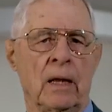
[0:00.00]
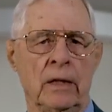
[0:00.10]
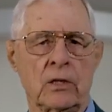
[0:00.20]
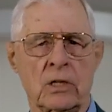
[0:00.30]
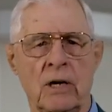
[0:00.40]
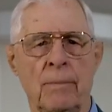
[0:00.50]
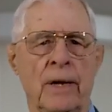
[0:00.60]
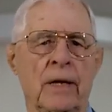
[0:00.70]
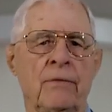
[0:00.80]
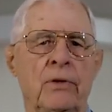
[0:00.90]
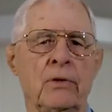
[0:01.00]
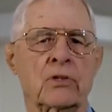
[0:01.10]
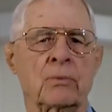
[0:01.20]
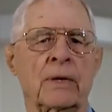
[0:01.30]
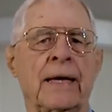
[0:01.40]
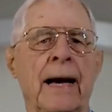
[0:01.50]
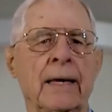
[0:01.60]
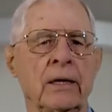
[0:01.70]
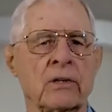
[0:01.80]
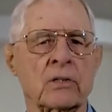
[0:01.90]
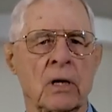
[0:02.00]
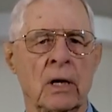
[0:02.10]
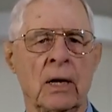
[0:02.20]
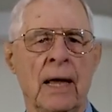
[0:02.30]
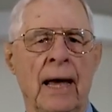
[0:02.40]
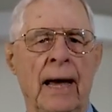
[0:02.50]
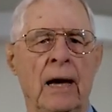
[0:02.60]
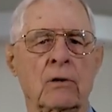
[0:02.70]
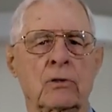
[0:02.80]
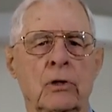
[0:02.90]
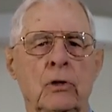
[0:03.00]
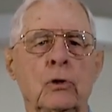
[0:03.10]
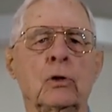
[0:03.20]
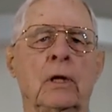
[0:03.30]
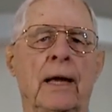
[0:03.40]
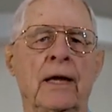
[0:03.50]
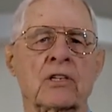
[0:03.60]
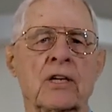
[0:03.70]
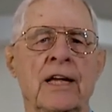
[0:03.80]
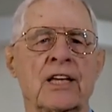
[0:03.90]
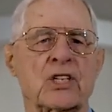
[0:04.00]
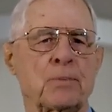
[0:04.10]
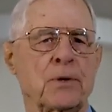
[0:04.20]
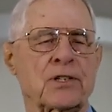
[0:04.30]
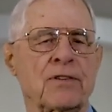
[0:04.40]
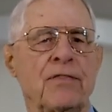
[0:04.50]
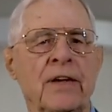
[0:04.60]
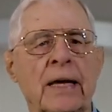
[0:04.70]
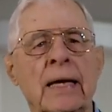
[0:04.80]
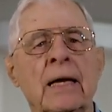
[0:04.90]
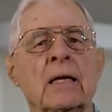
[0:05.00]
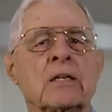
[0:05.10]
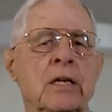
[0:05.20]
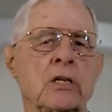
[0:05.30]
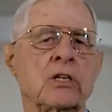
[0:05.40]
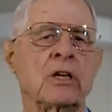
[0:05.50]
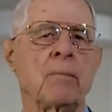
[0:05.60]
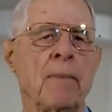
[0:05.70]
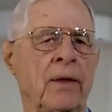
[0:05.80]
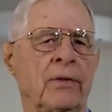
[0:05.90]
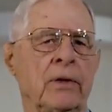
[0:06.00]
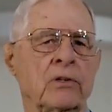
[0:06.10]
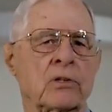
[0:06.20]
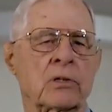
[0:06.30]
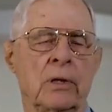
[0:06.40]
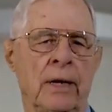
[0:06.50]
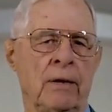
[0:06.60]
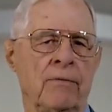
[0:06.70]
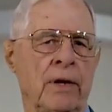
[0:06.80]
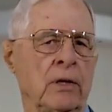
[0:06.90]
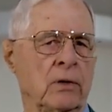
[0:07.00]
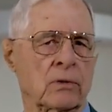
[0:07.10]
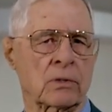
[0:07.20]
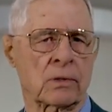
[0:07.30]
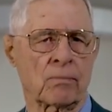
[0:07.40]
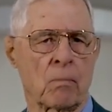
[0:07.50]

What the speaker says: Let's start by giving you some guidance on how to utilize specific teaching methods and venues.